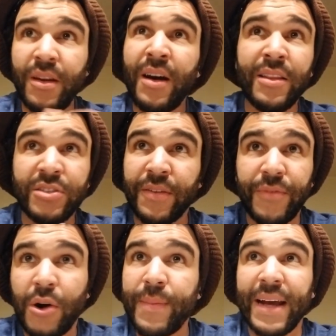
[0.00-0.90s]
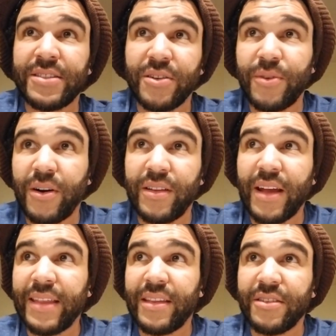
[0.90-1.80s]
There's a Flowmaster one.
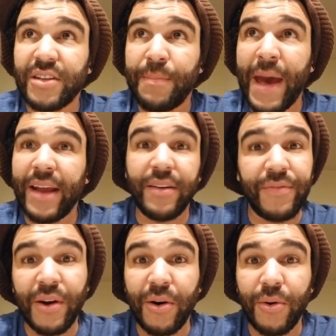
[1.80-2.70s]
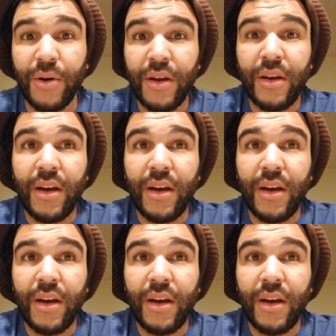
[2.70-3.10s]
I think there's a MagnaFlow